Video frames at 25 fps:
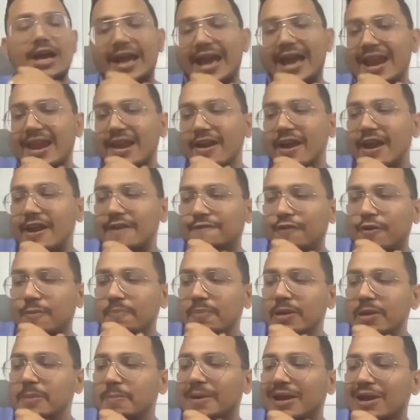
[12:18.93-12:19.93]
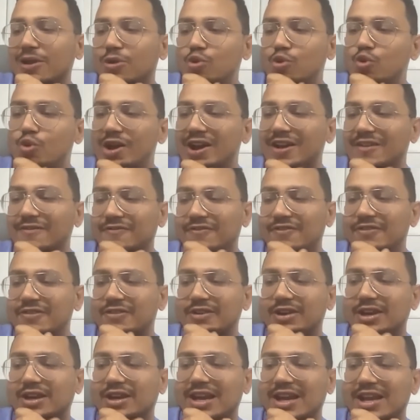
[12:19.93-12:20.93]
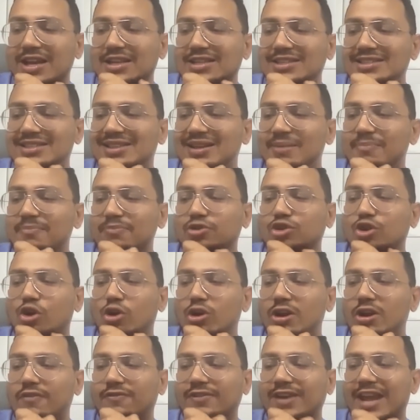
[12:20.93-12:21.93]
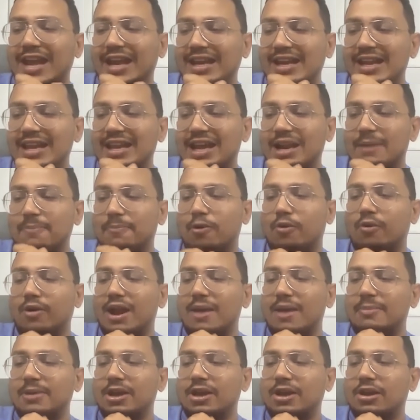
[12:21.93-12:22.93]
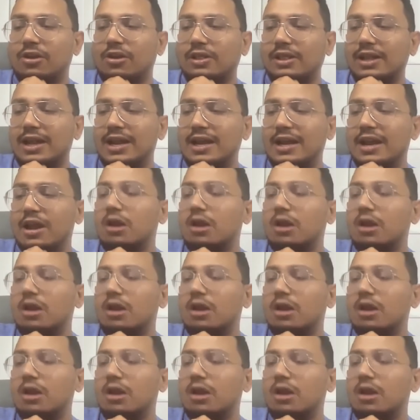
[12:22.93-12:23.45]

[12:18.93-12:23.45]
and for people who have done some sort of technical programming and all that,